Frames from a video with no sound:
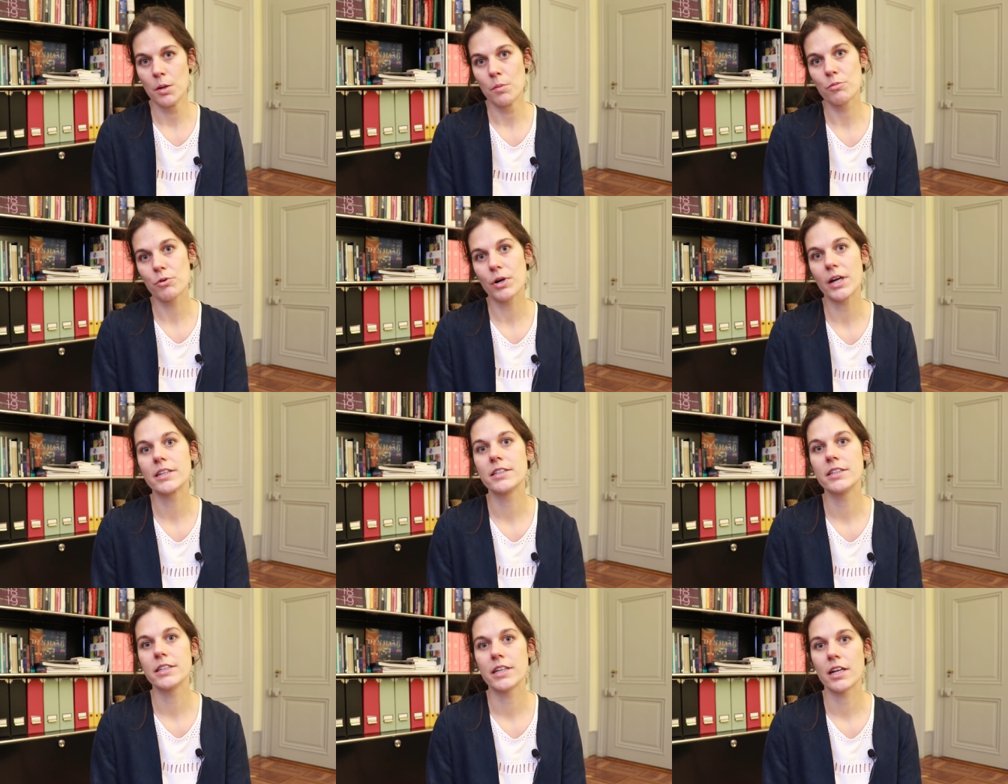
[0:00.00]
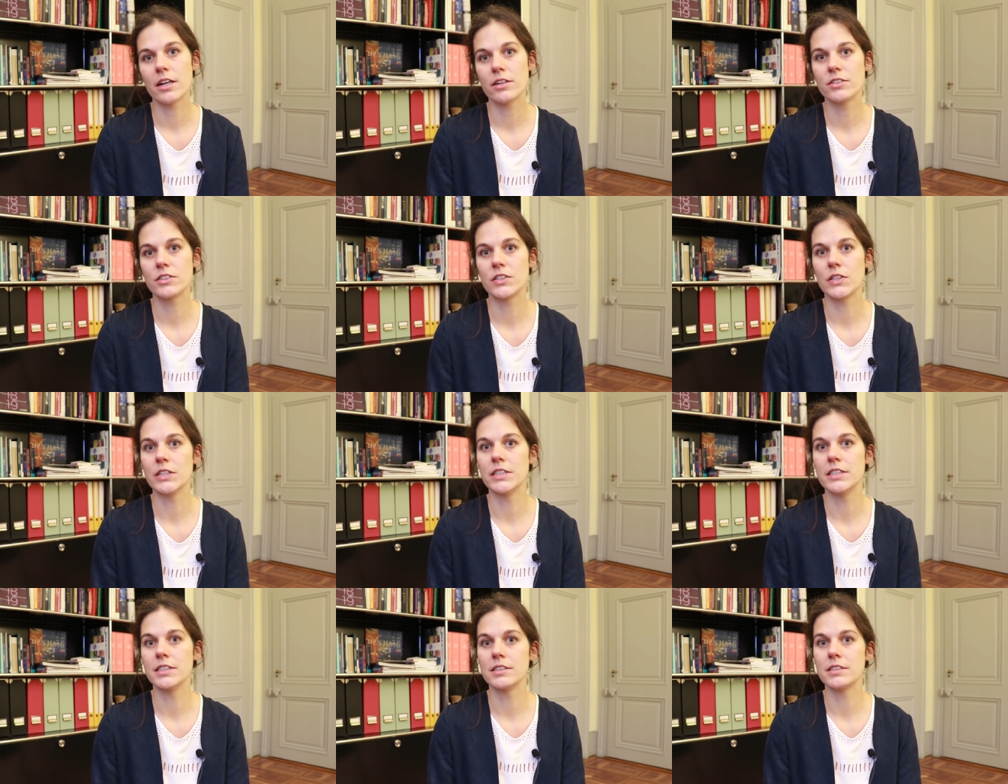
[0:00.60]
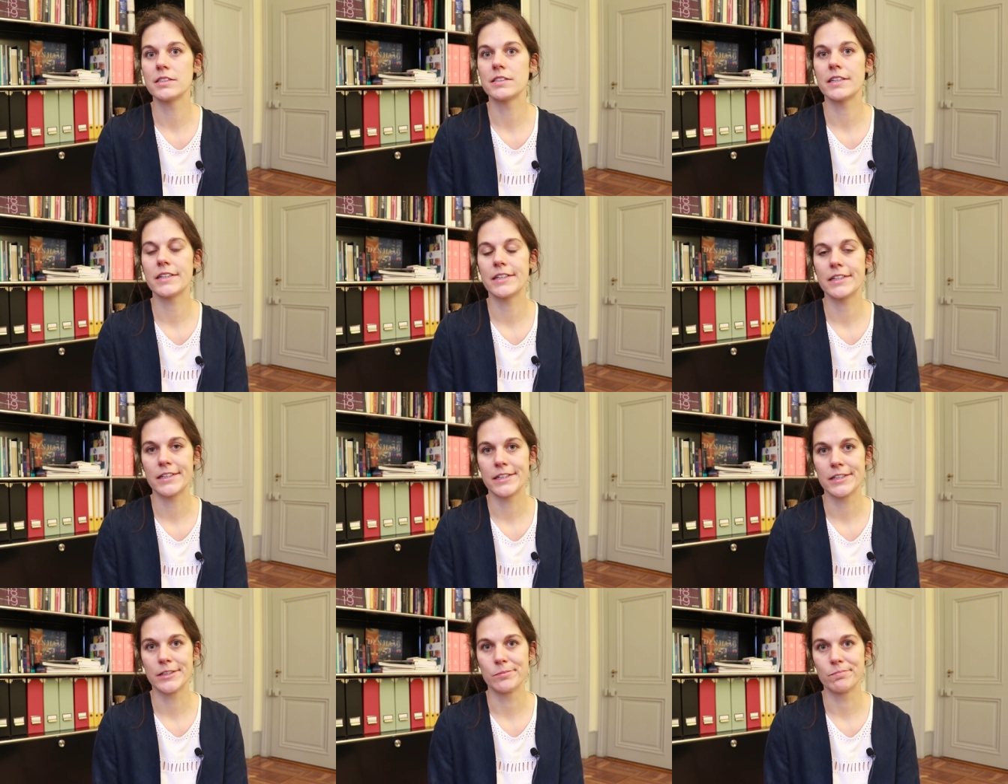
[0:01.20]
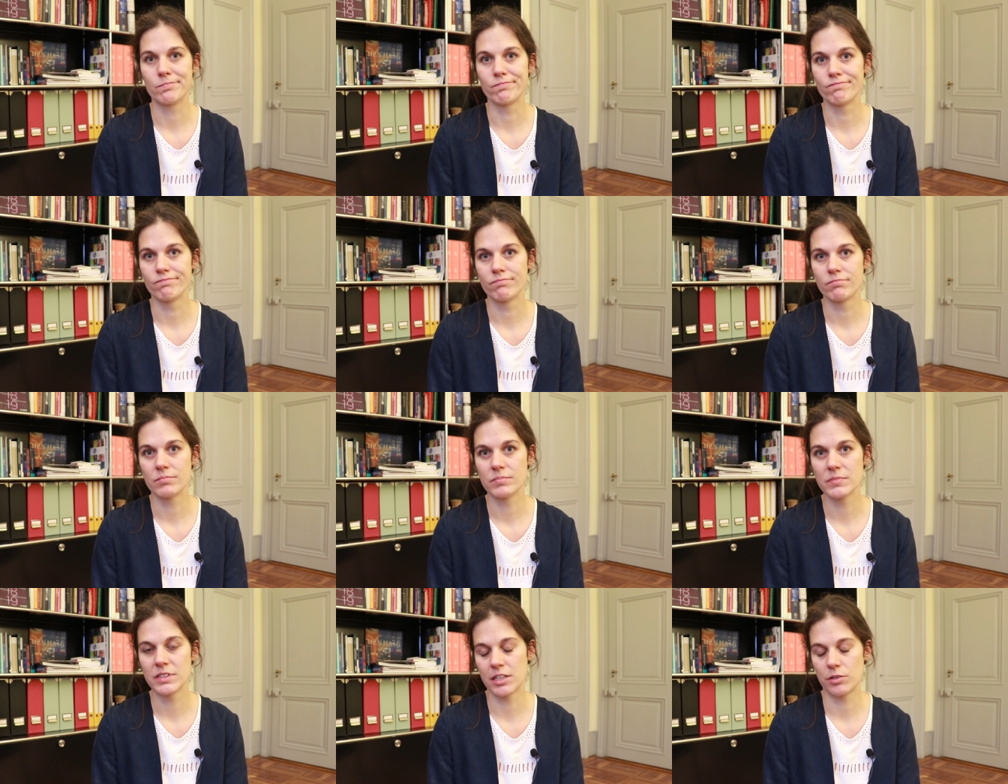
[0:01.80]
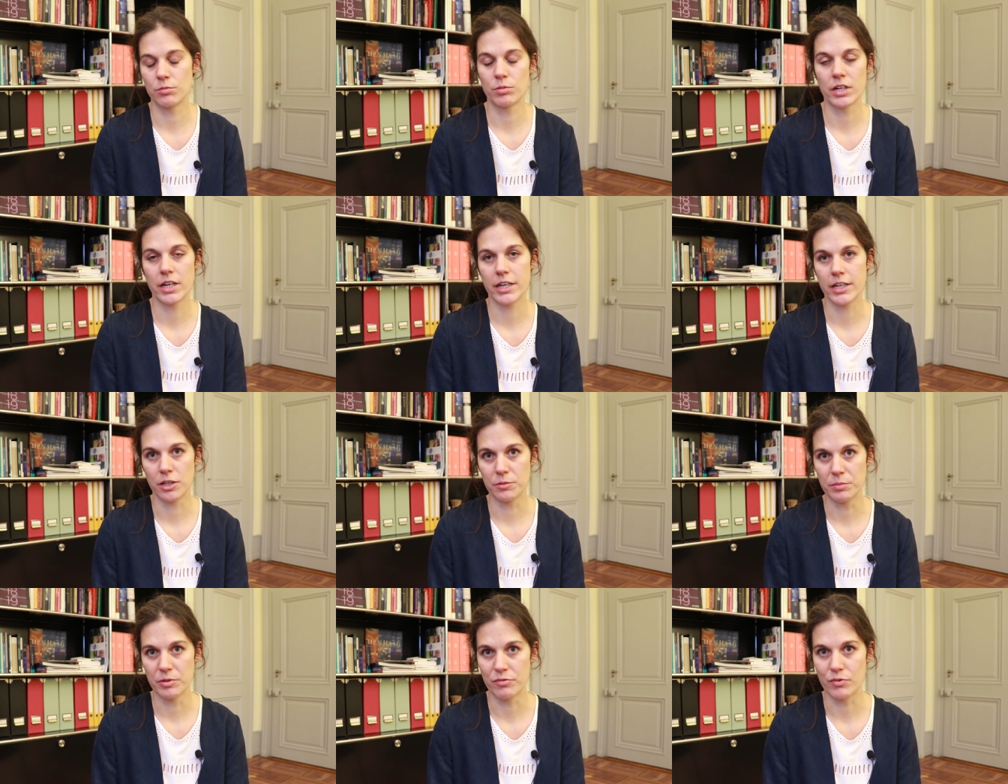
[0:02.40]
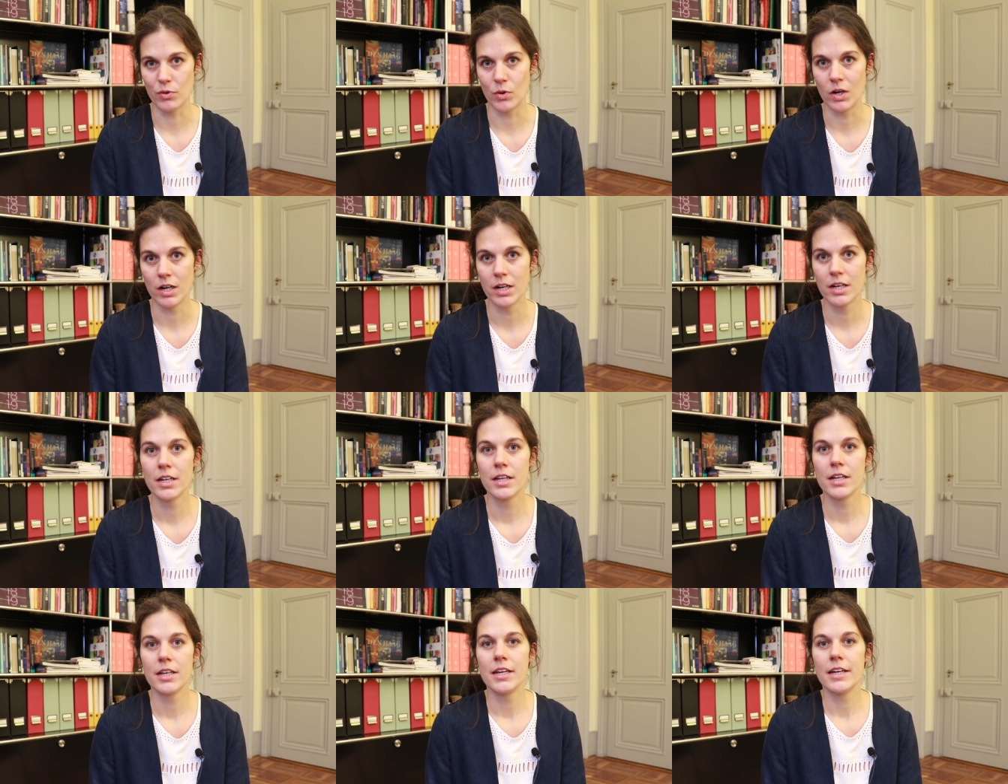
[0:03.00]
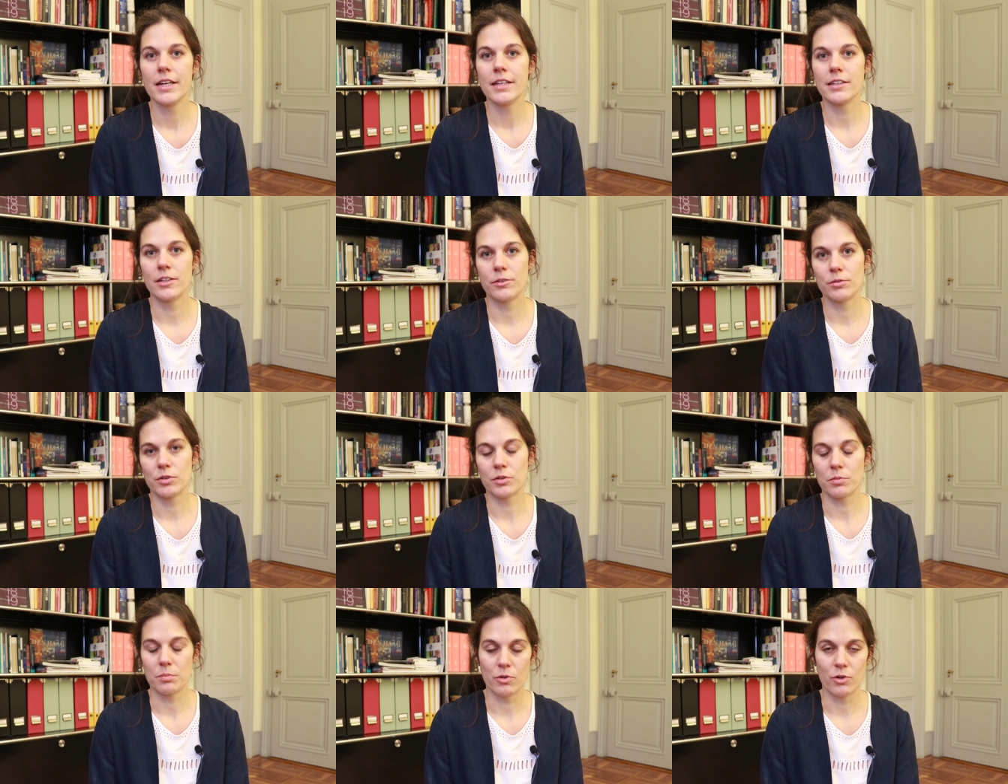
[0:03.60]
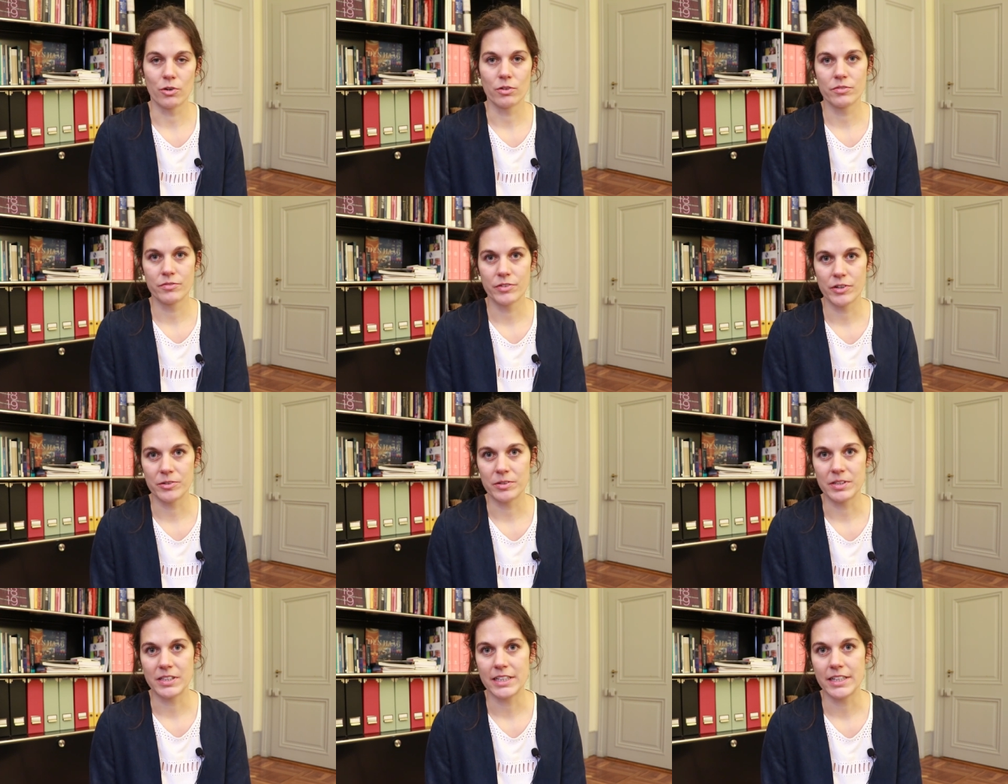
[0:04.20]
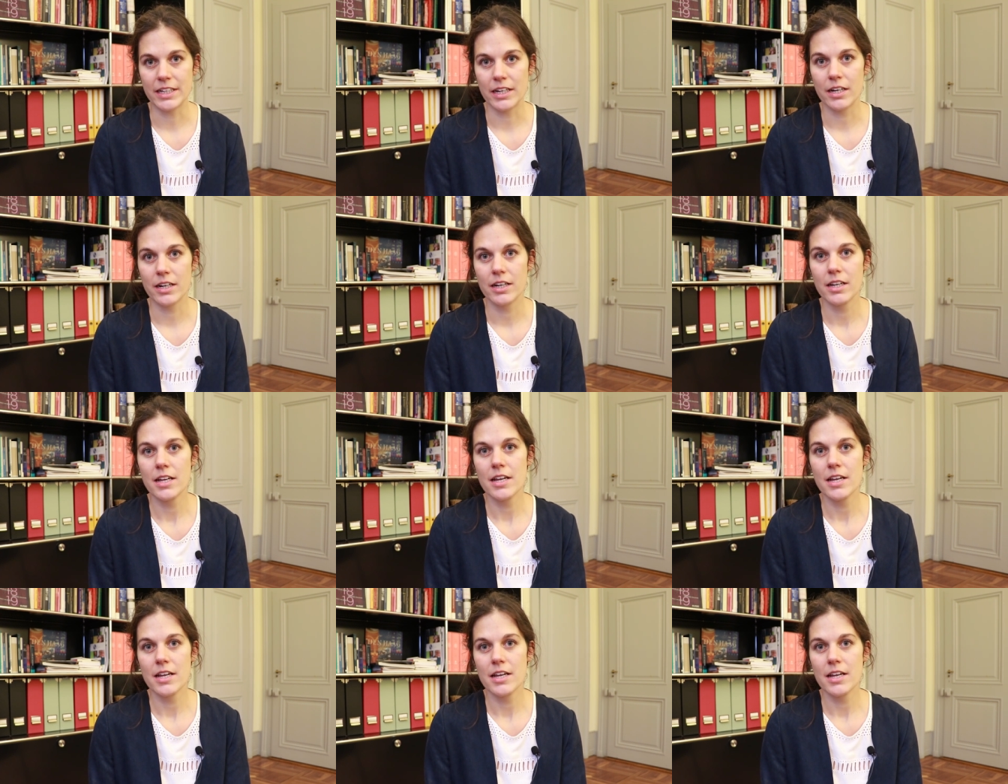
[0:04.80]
practical studies um, than what I had before, that were more theoretical.